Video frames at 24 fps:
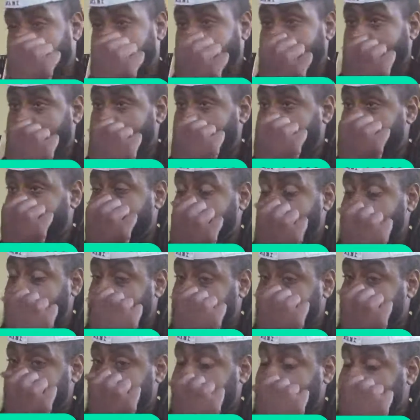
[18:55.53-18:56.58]
from
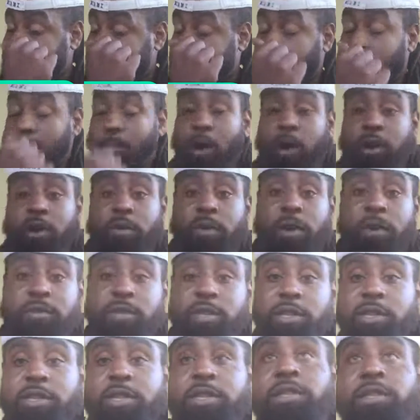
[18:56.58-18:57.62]
DeMar
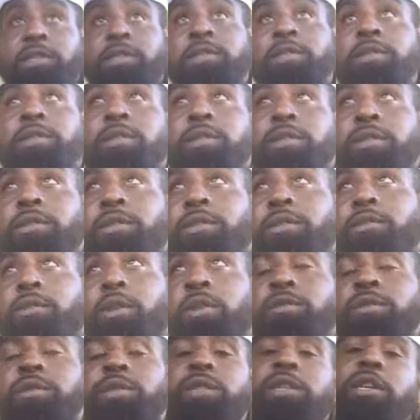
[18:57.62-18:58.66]
DeRozan.
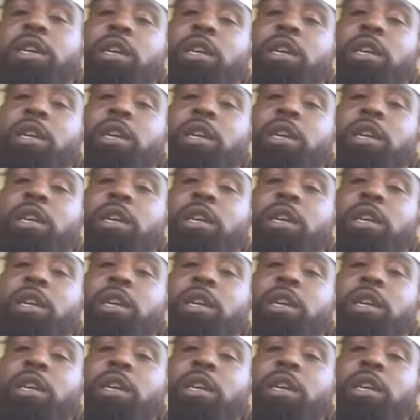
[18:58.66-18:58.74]
DeMar